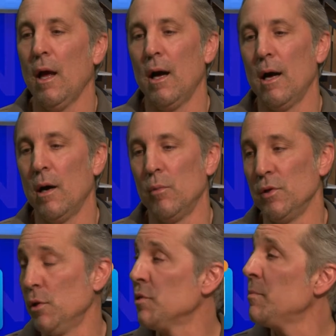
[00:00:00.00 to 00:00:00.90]

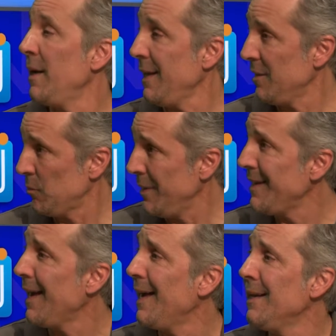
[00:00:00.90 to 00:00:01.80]
We'll do as many as we
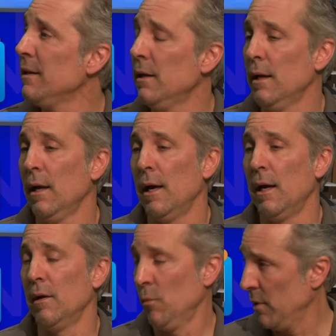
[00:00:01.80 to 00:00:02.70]
can.
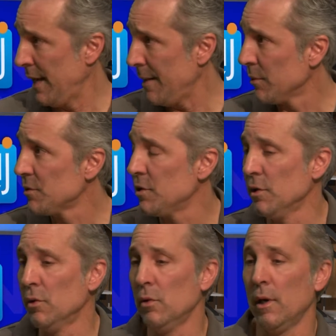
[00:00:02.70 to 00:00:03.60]
We're able
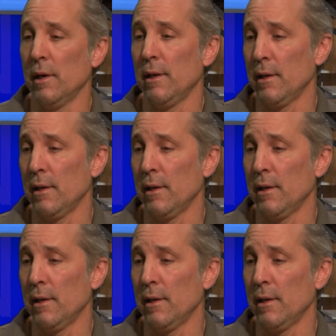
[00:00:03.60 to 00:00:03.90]
to.